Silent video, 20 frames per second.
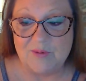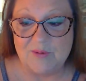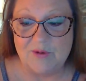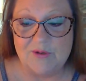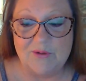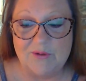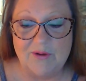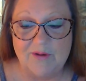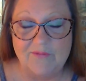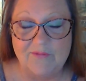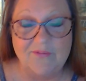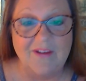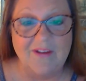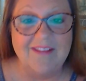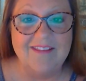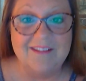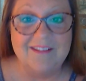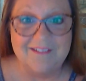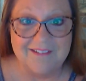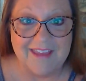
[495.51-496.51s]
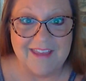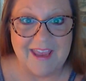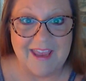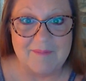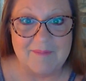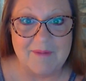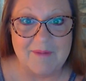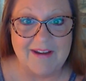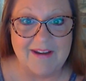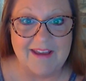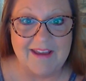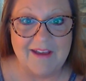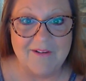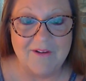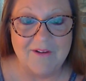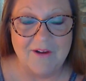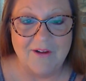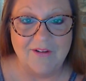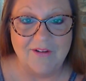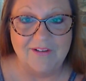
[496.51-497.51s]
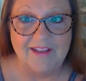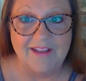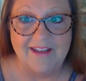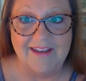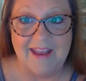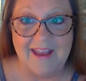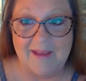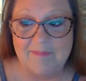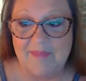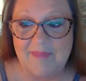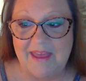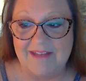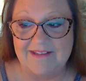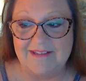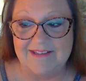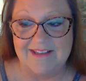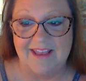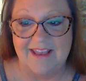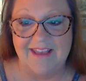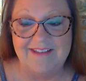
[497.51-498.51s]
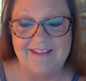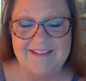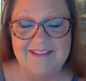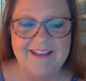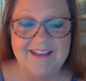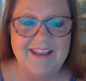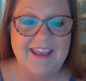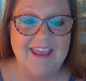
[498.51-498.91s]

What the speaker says: We're doing a fun little game right now called Name That Scent.